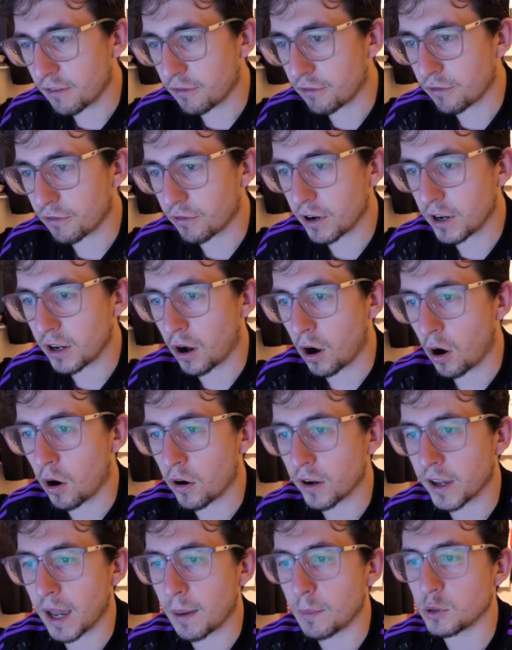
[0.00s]

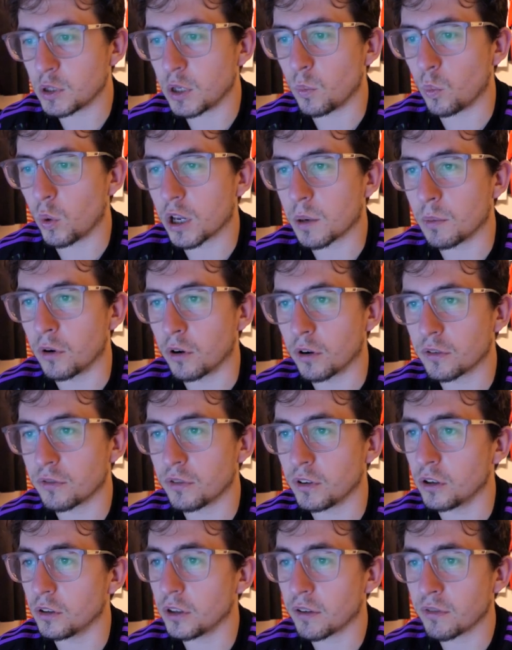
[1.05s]
3-all game between Wycombe and
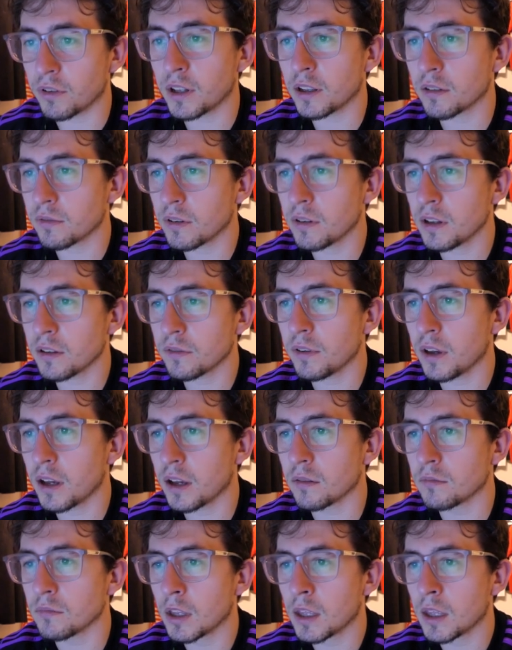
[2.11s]
Huddersfield. I think that's fair.